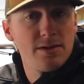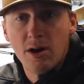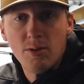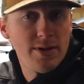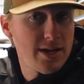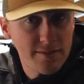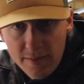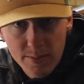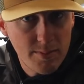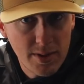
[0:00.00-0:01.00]
all the way down to
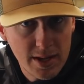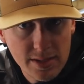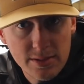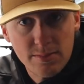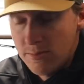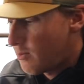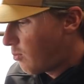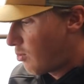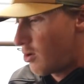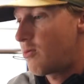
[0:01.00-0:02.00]
flipping baits.
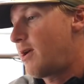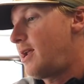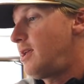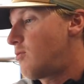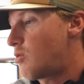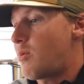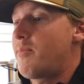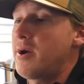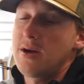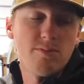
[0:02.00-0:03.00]
We're ready. We're
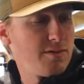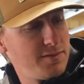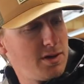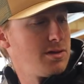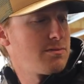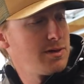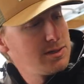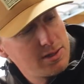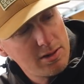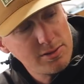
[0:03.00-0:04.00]
prepared. We've done the
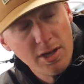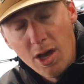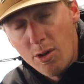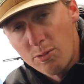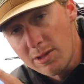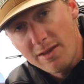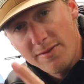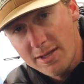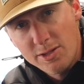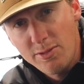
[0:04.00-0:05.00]
research. We're
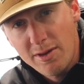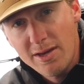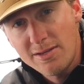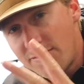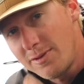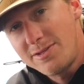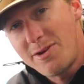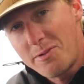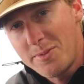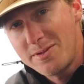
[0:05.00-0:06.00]
leaving in 2 days for these
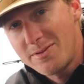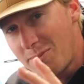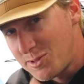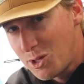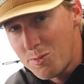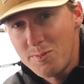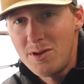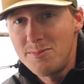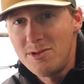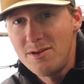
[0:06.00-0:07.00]
tournaments. I'm super
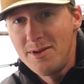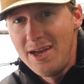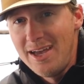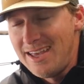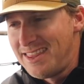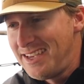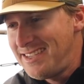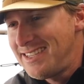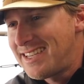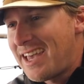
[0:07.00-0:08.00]
pumped up.
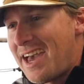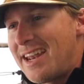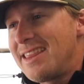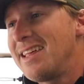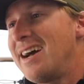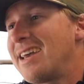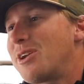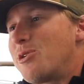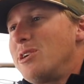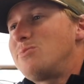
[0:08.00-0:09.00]
This is kind of
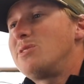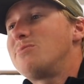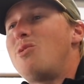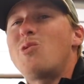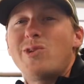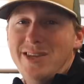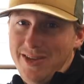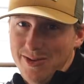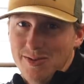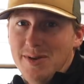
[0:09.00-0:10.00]
like Christmas morning.
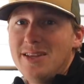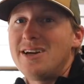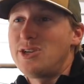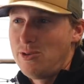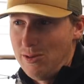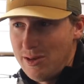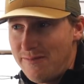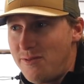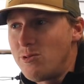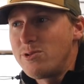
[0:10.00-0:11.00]
You know what I mean? Like, you're
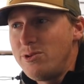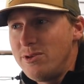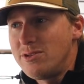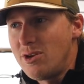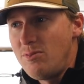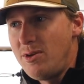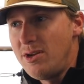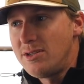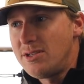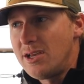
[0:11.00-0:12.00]
looking forward to it so
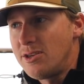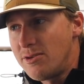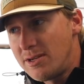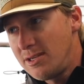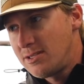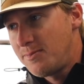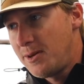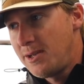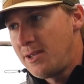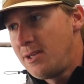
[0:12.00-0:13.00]
much. Like, you're
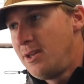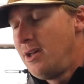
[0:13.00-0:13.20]
anticipating it.